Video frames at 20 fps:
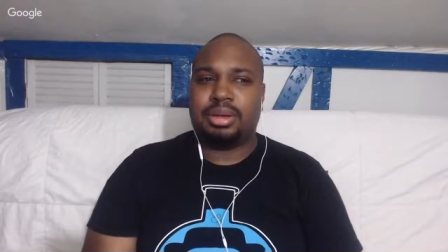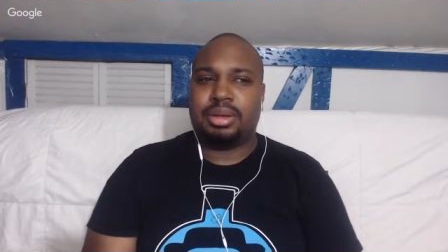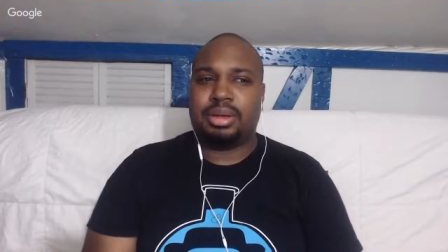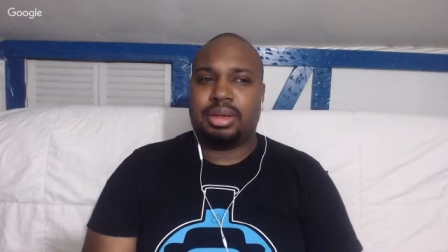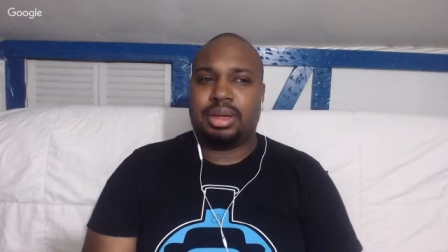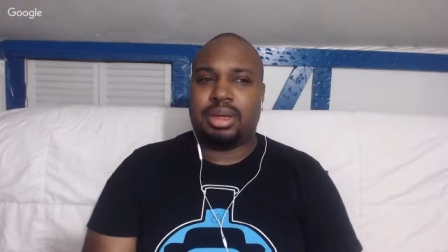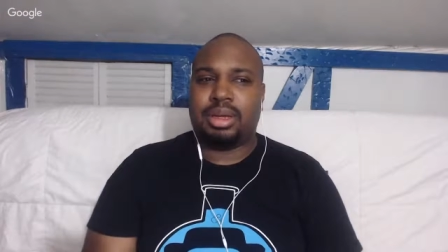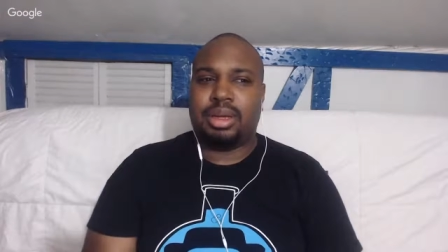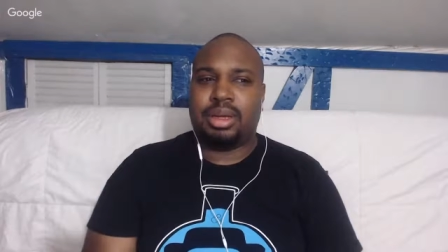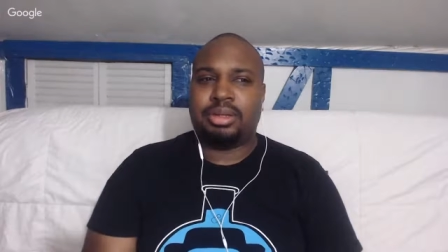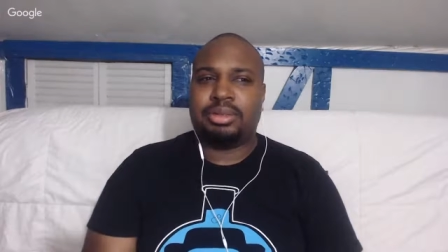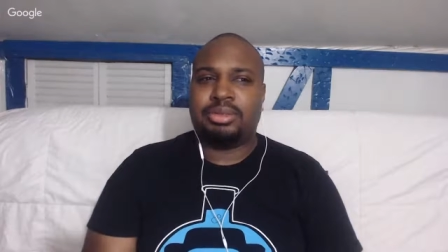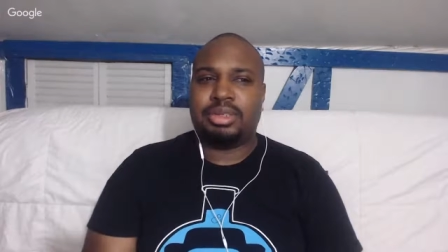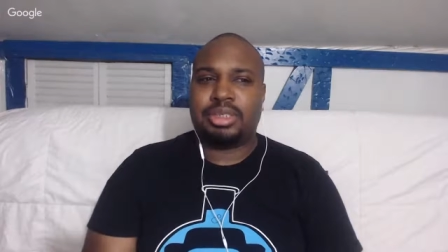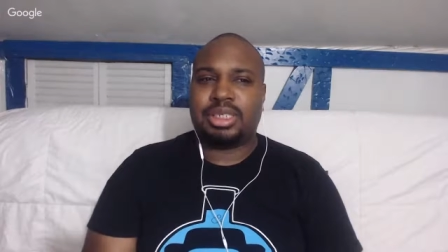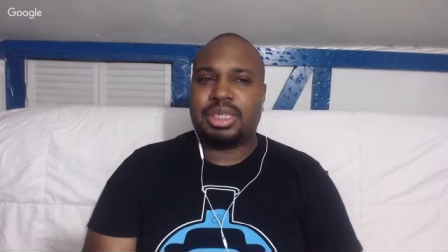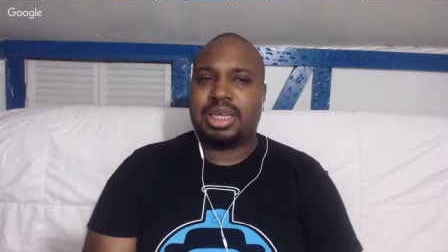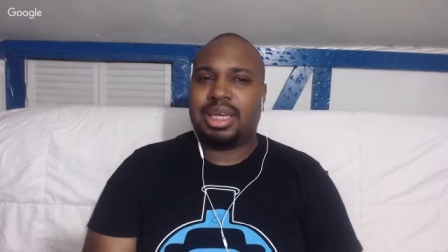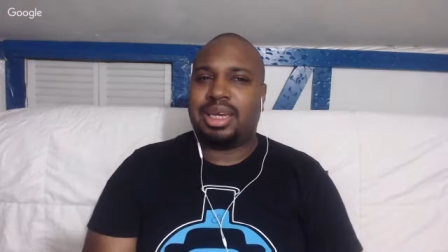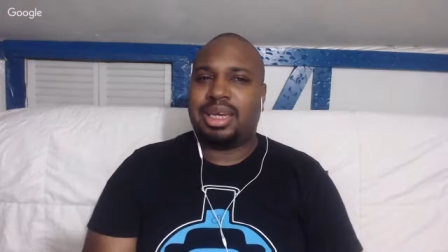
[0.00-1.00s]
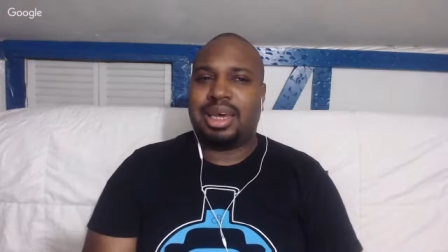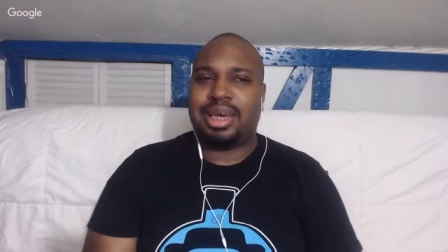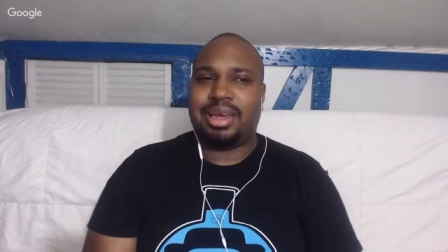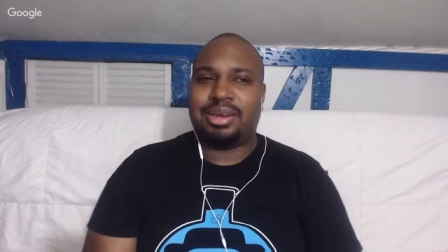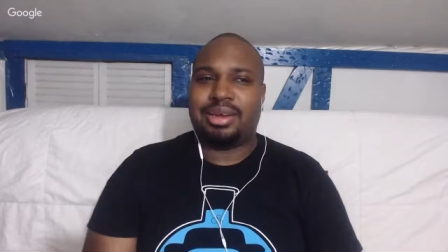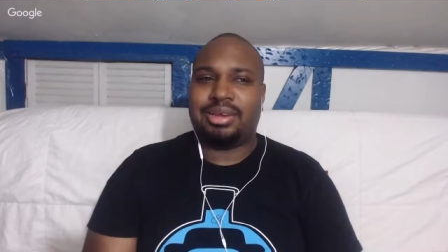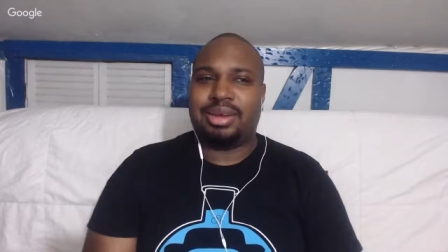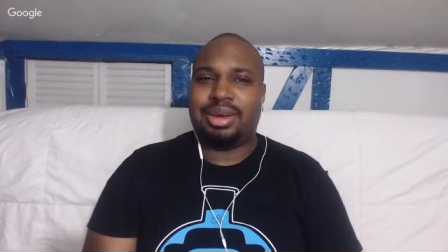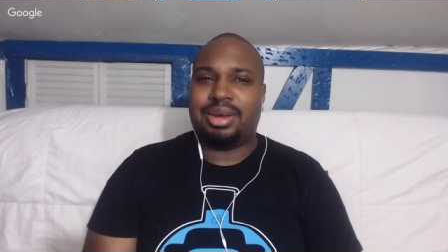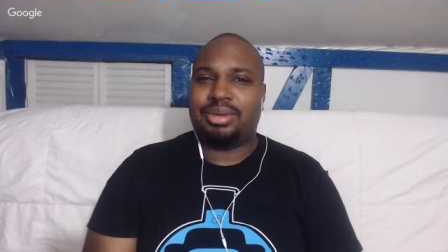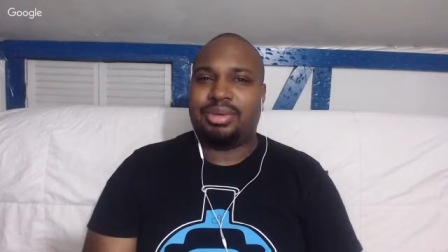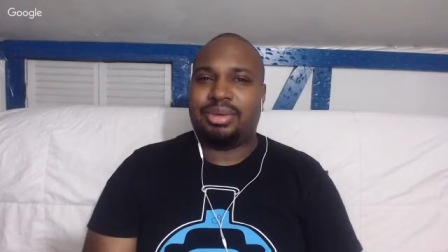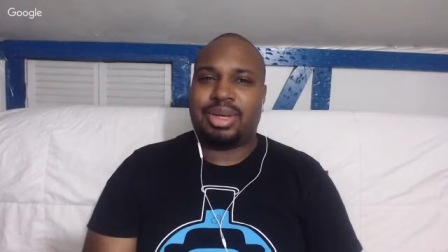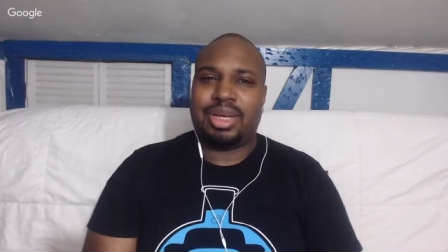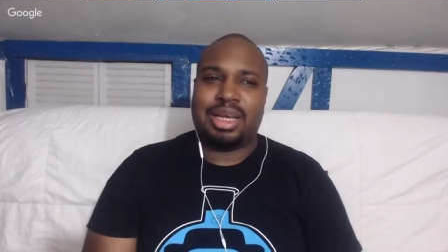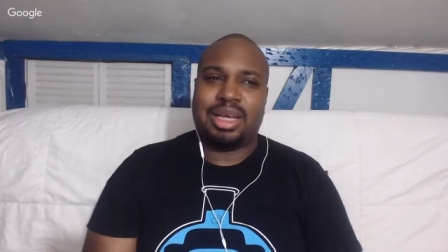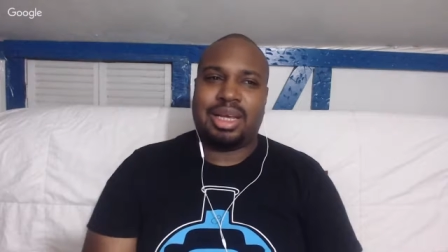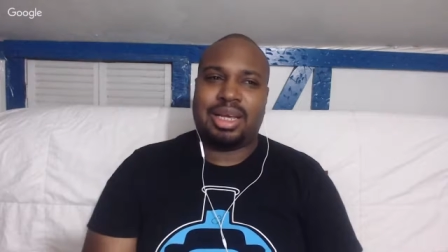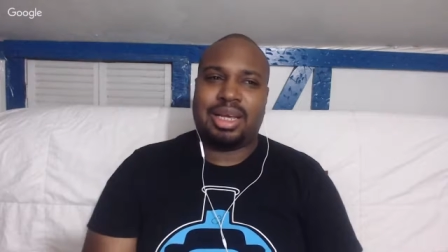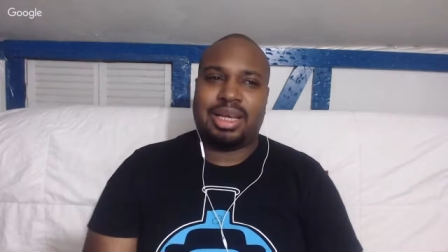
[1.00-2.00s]
interesting that you know
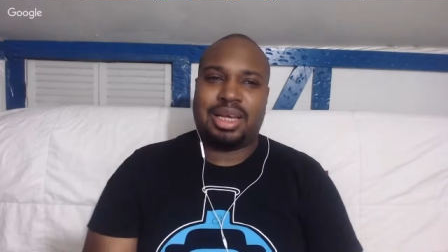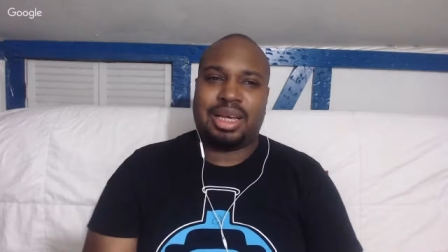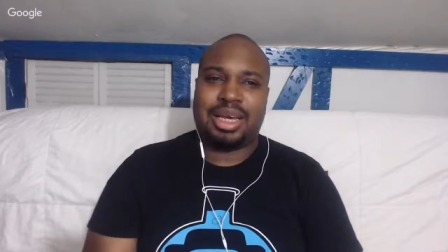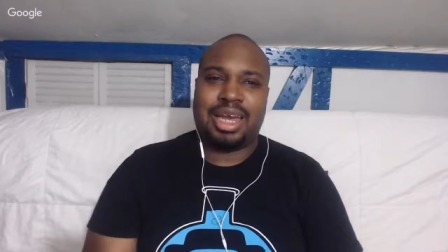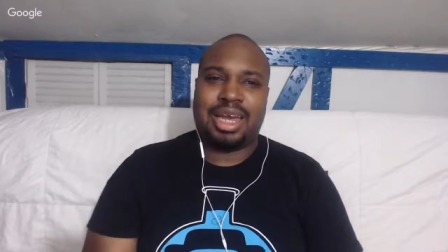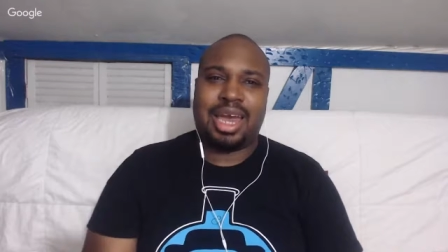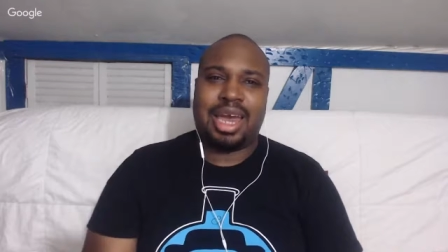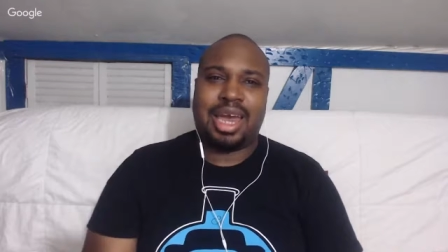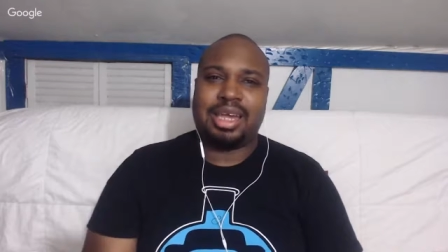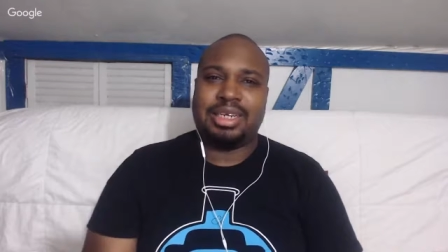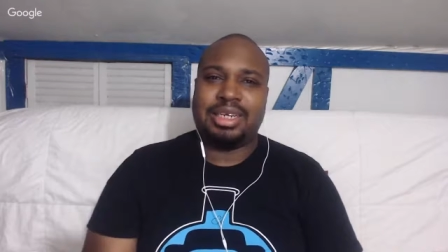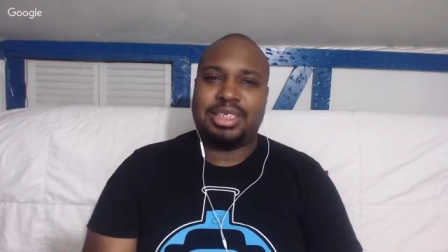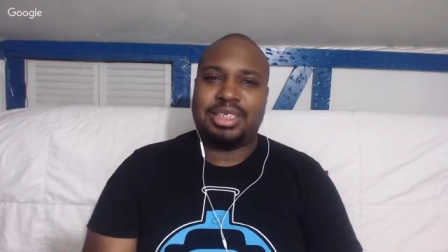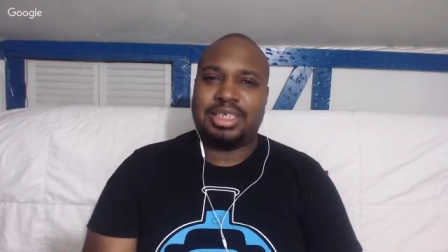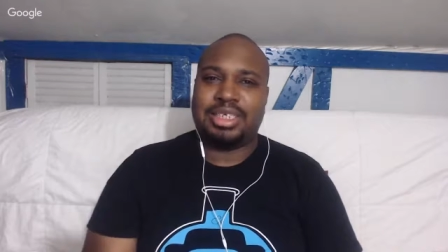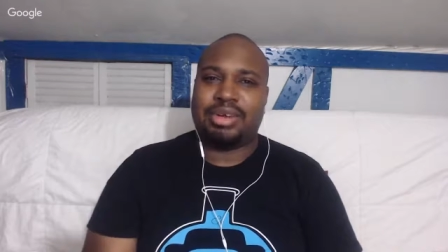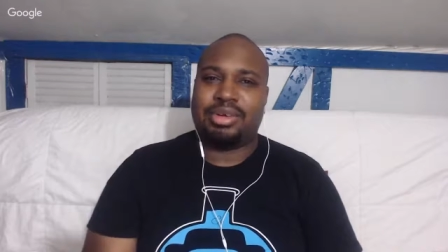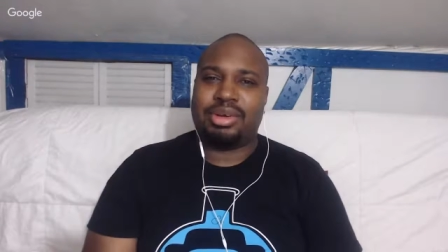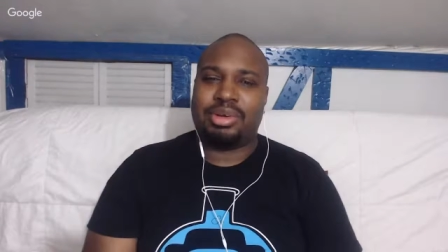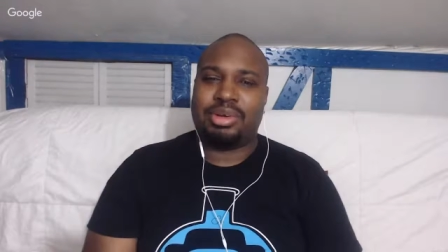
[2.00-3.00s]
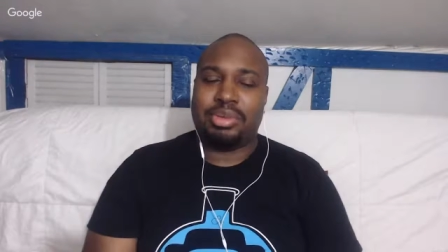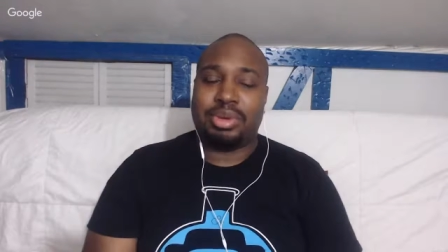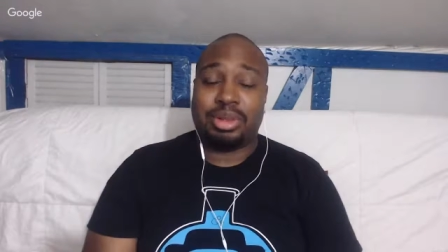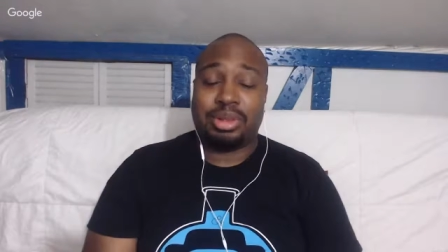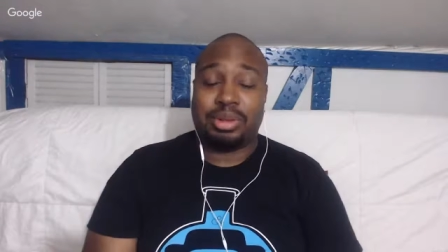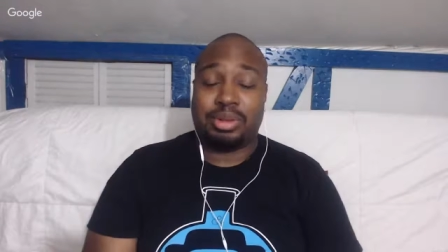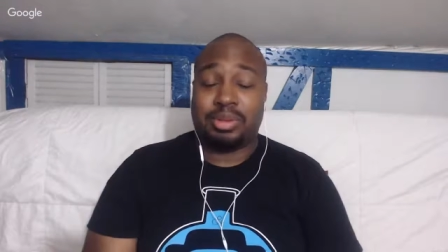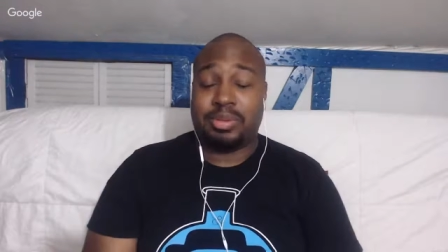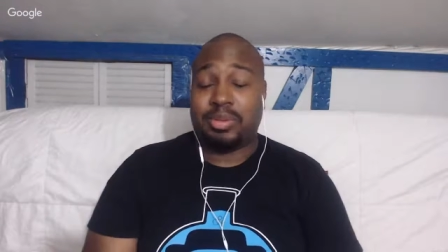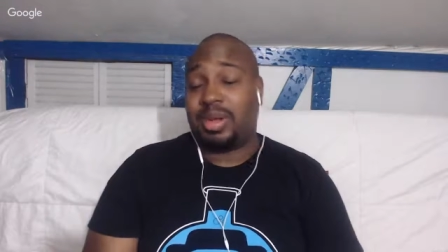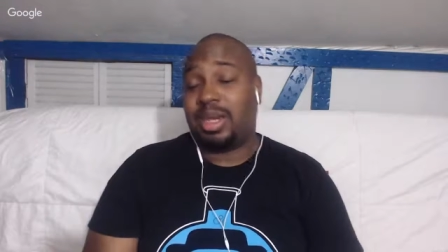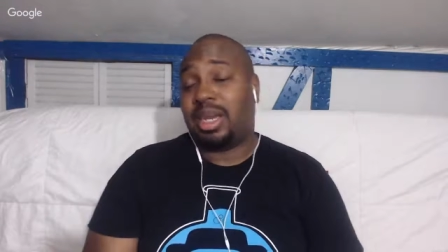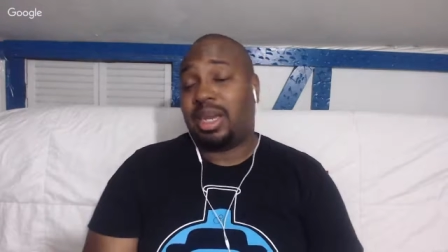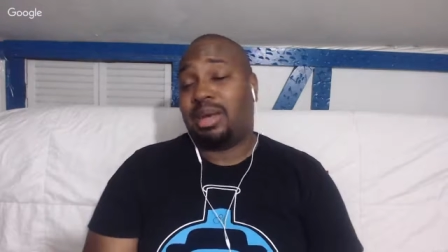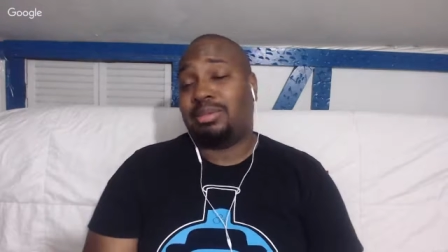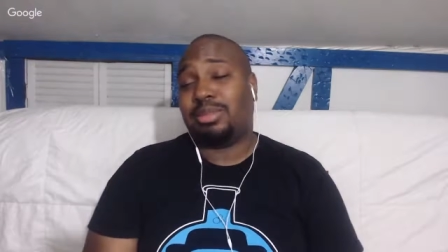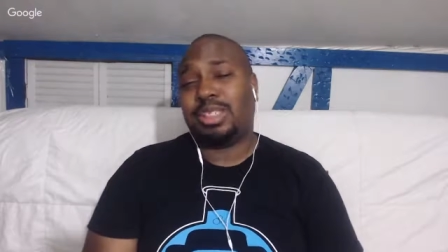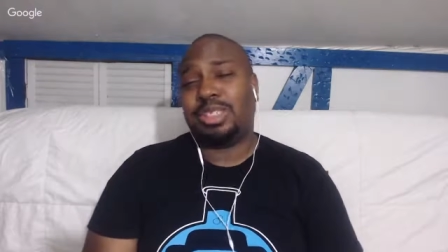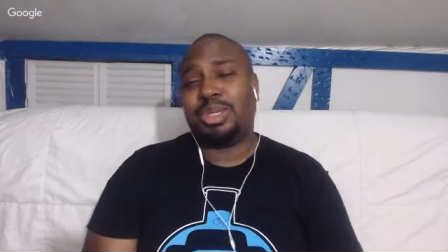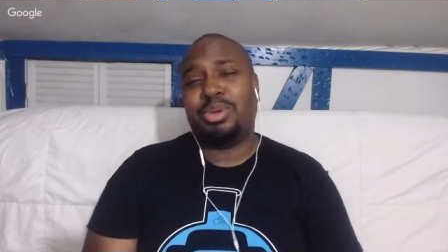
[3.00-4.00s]
he he had Jerry with him, and
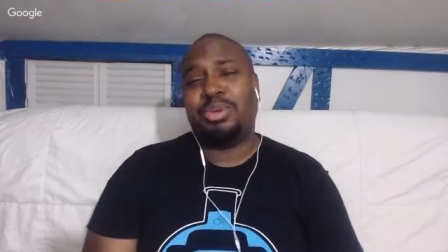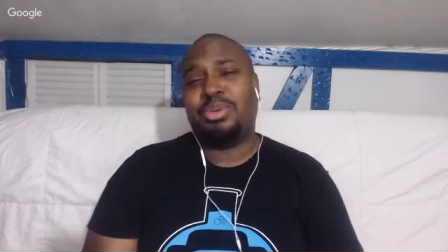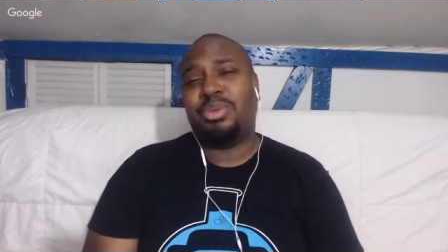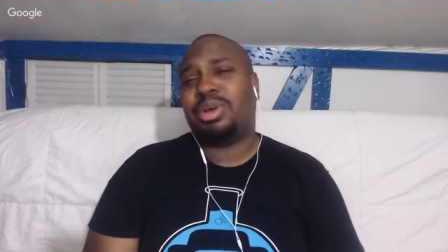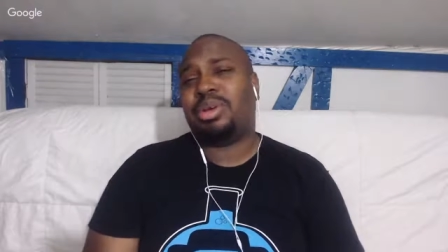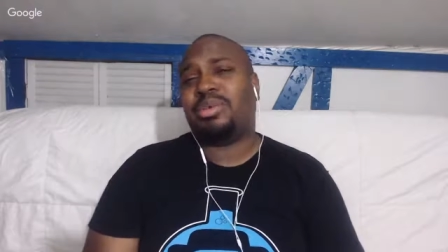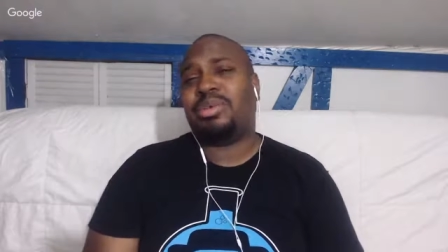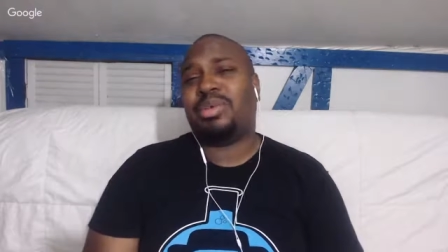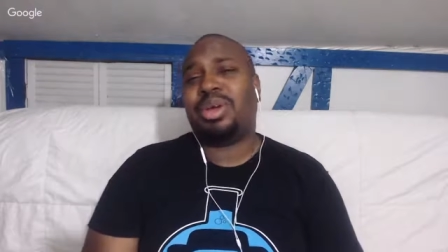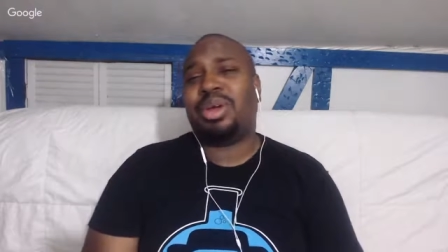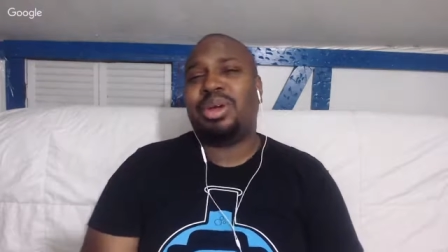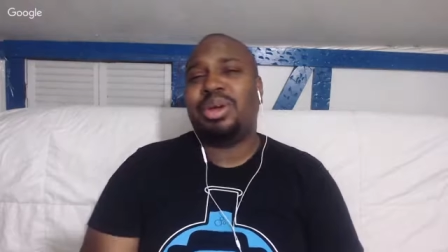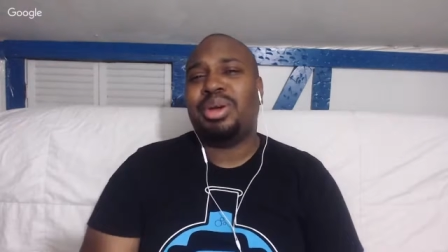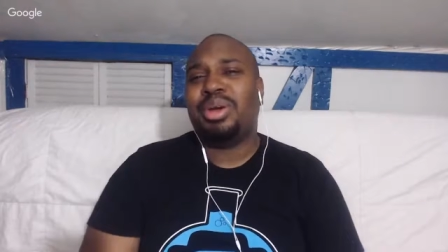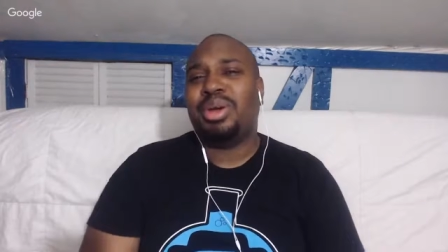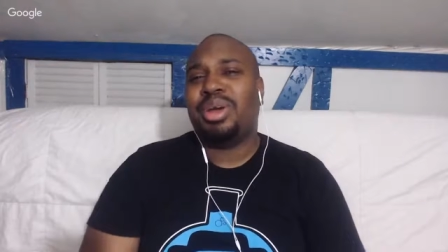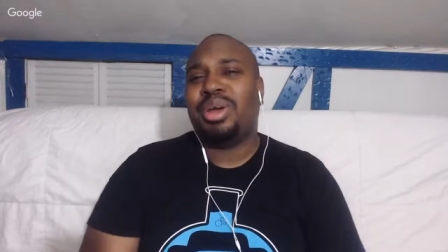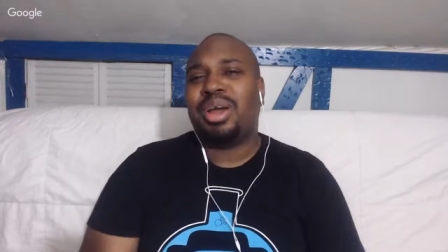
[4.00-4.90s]
I'm still wondering